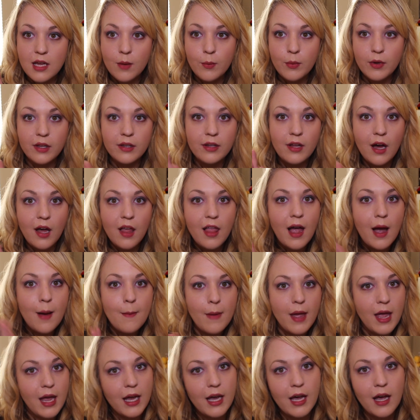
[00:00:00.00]
up with all that
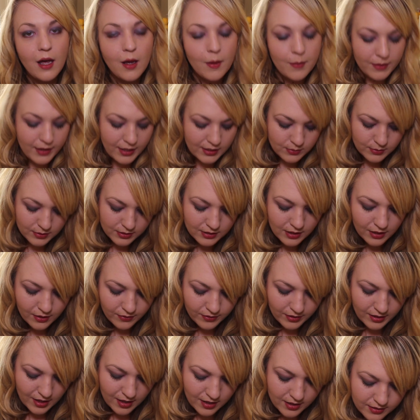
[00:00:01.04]
makeup, that's what's
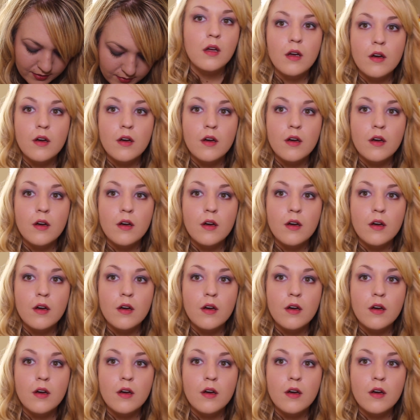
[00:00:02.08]
going on.